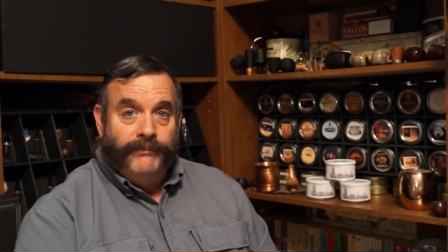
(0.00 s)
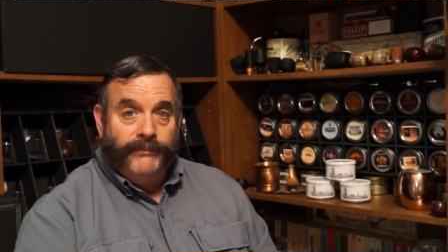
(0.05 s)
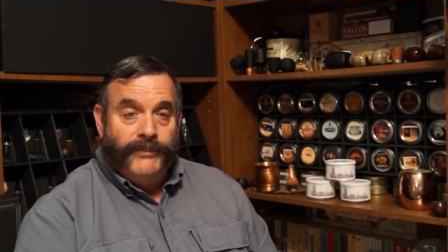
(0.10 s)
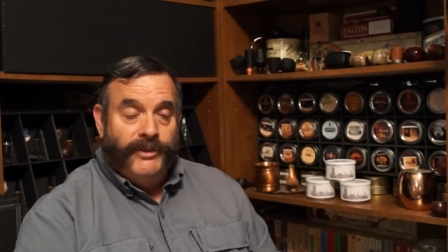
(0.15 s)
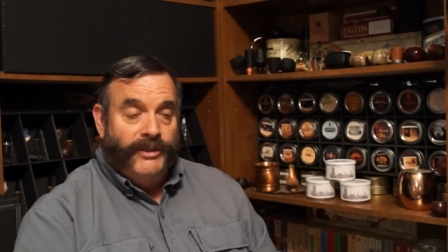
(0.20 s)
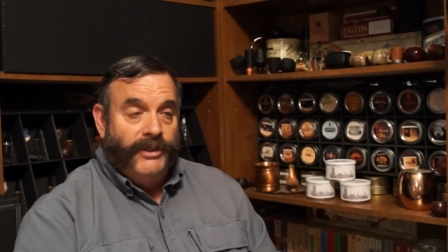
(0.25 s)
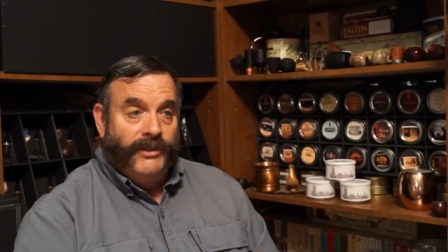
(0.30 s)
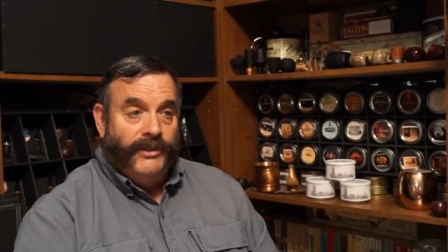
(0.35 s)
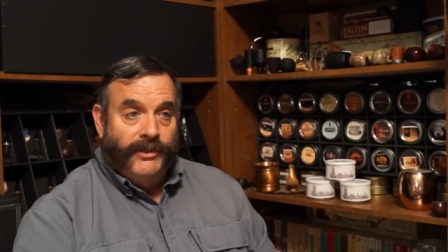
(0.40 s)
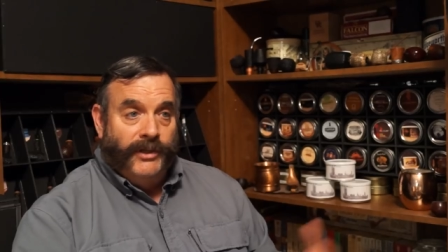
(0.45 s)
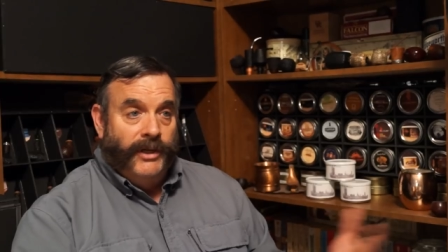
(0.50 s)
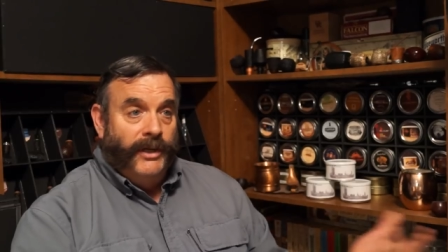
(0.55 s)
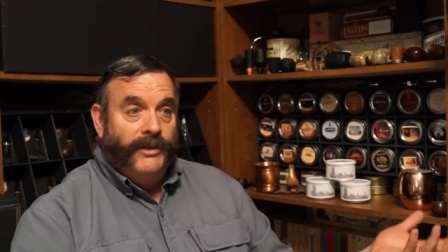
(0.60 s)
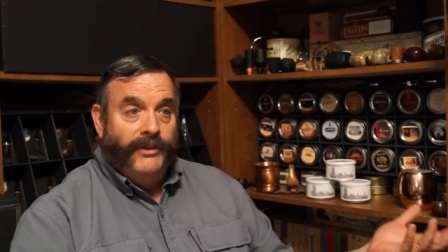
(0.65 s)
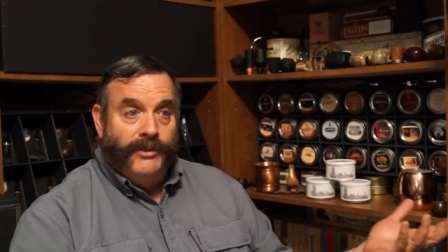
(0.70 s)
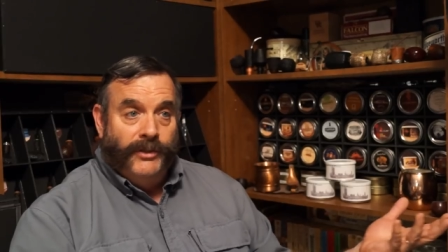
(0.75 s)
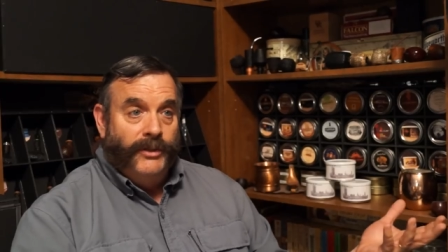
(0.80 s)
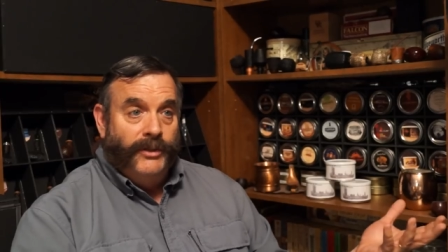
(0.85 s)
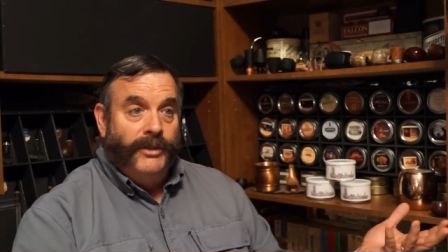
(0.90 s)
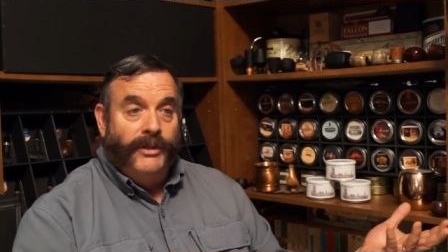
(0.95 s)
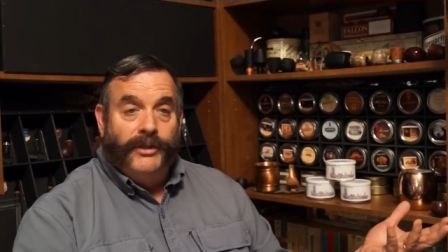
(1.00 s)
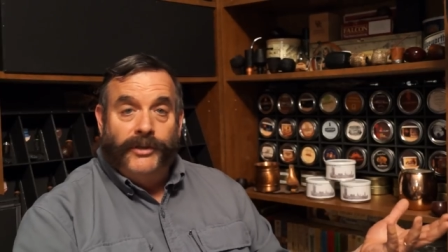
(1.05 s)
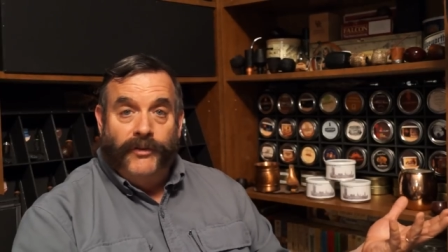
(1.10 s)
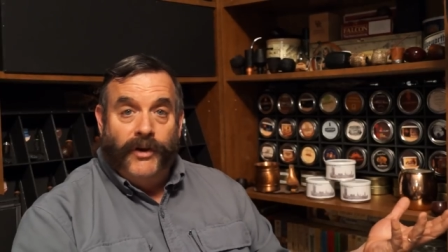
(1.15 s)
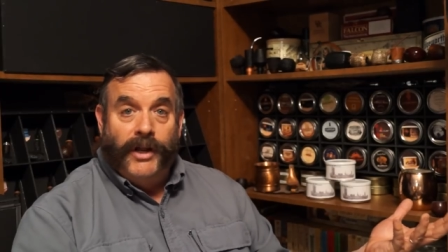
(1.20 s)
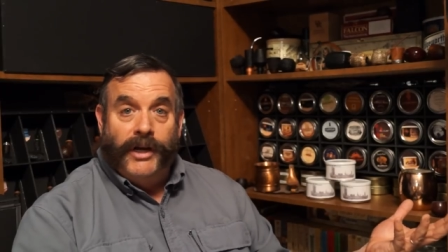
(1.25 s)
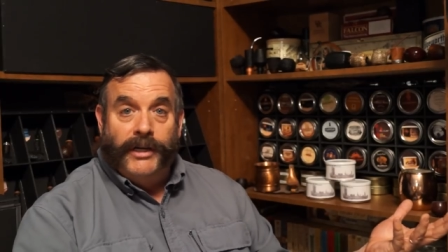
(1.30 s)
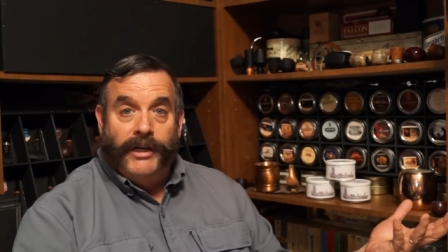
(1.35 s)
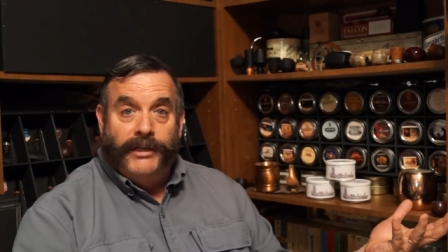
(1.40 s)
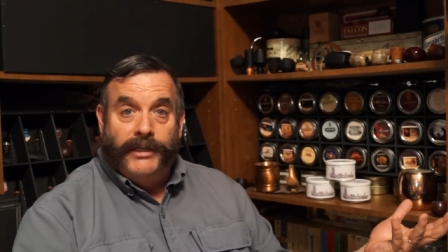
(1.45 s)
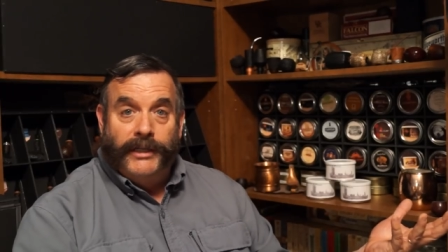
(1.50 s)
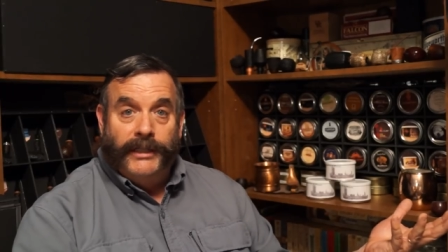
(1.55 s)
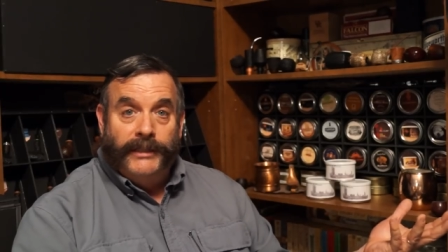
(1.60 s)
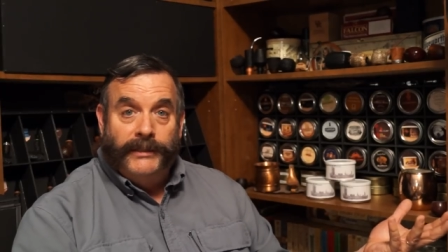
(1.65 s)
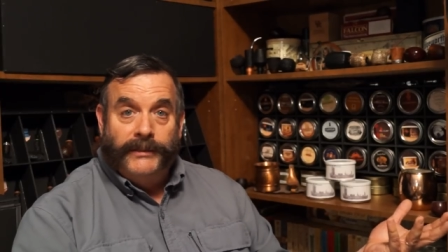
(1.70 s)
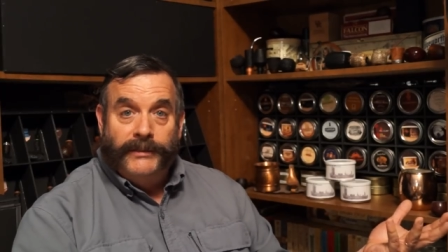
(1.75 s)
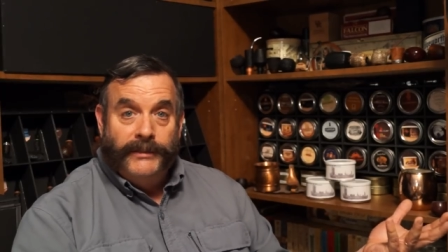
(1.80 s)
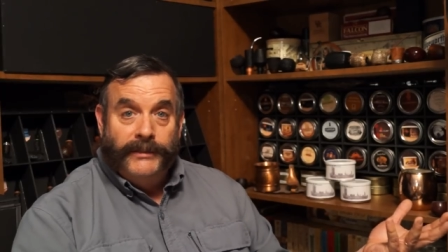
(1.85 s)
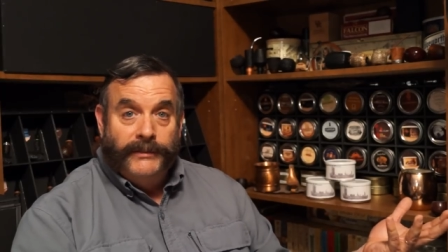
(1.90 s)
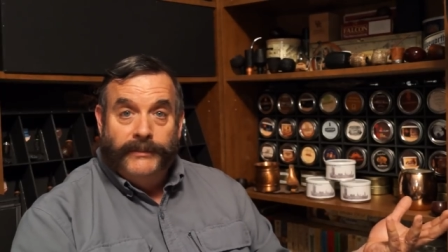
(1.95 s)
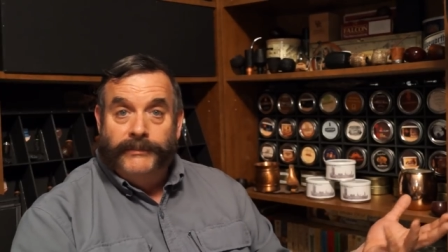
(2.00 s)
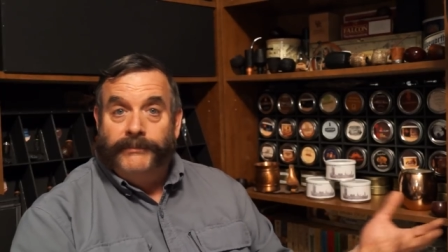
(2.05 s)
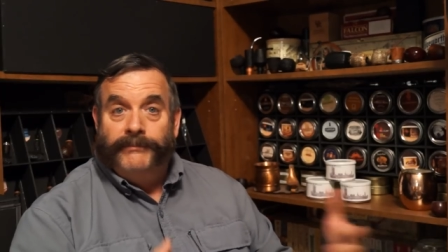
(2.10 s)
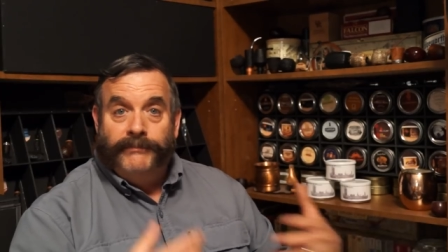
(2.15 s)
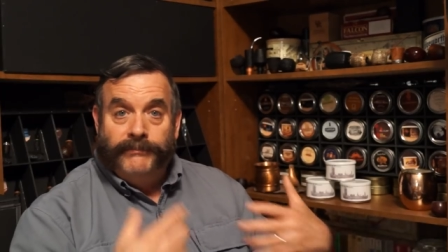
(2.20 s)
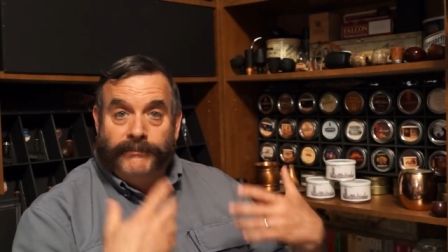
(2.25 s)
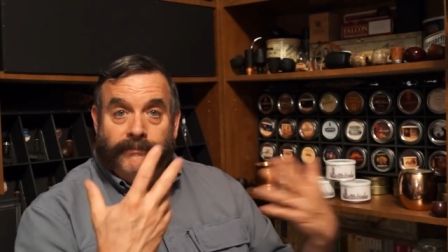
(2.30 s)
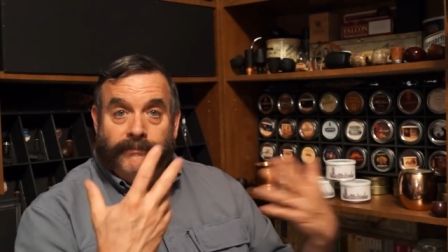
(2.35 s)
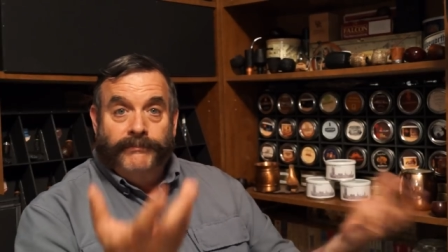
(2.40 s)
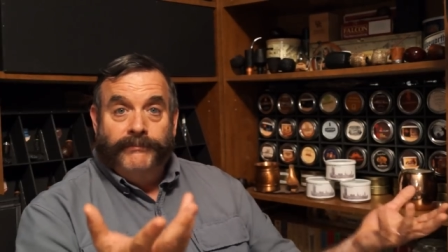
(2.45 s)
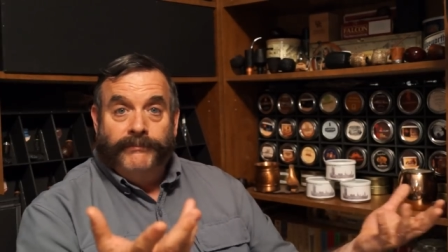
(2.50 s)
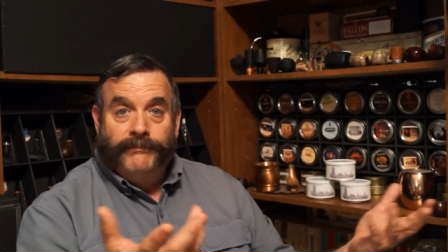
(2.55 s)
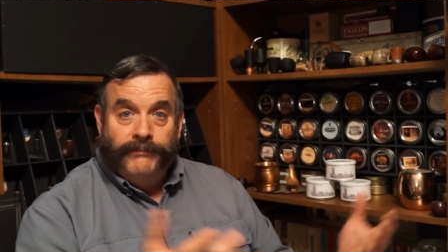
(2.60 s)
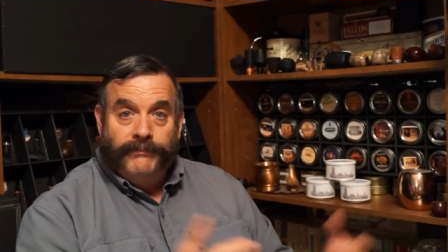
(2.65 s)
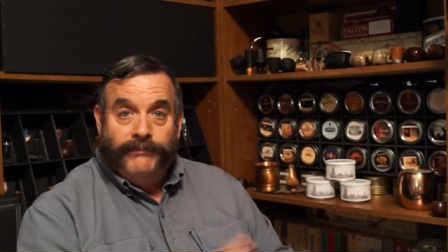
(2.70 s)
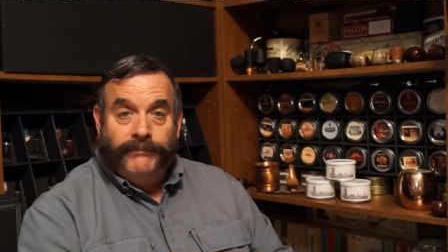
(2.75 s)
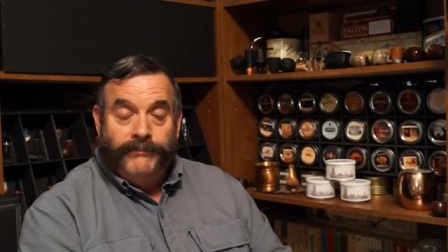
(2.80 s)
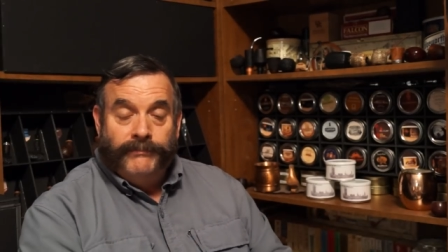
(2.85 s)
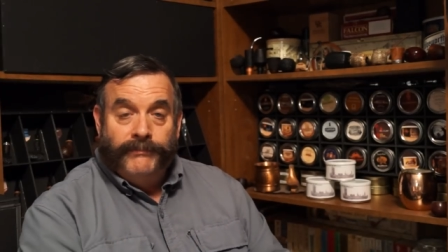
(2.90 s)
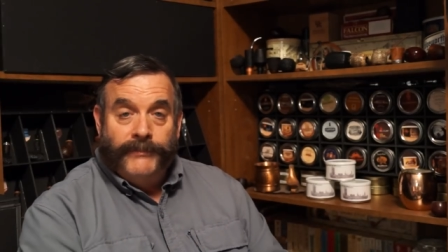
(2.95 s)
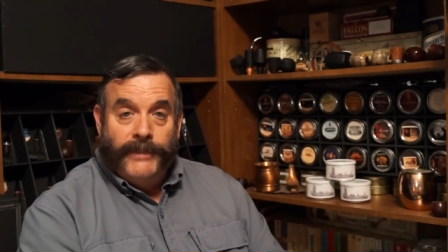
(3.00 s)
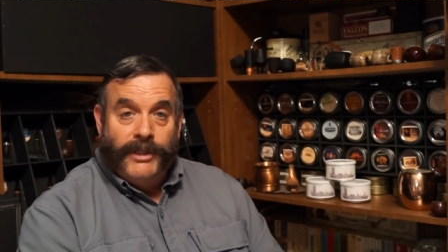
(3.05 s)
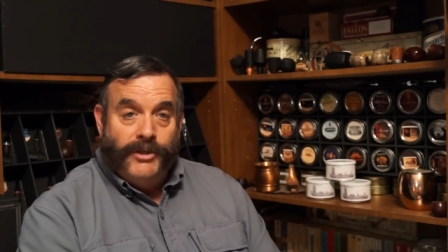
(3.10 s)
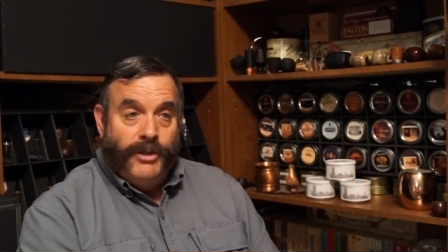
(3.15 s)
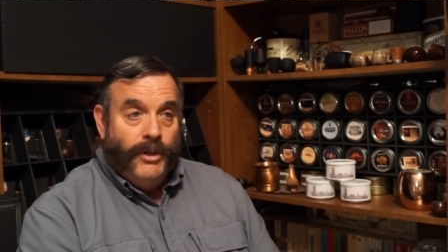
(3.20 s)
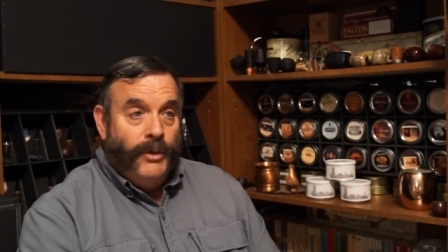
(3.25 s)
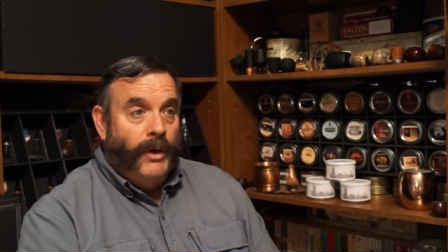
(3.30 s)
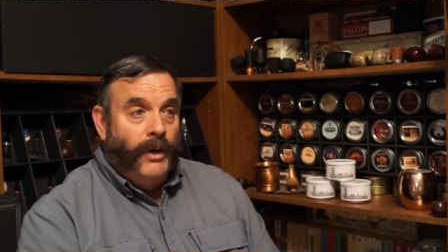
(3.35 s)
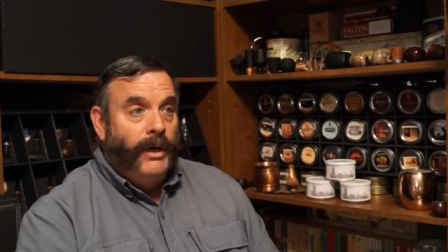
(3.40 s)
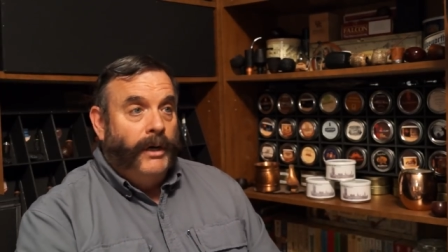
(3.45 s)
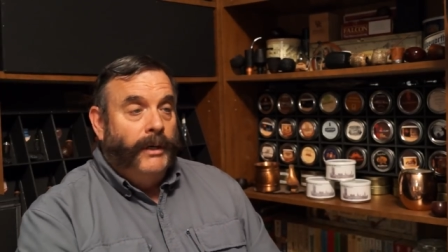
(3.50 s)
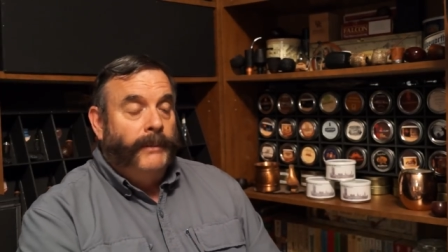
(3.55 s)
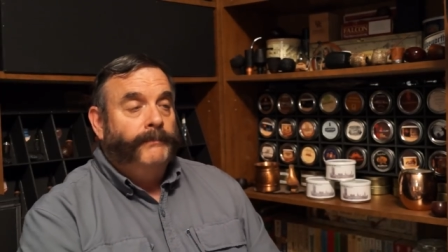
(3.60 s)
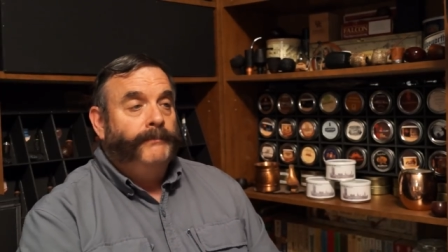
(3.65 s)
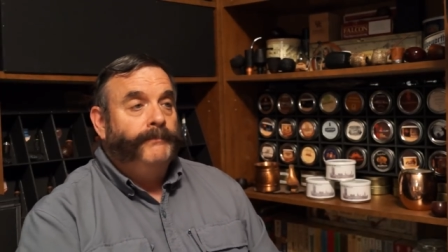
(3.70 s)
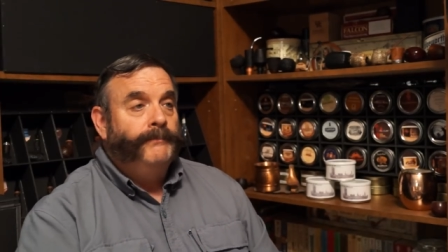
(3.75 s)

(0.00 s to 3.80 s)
sits there until you're ready to, to chew on.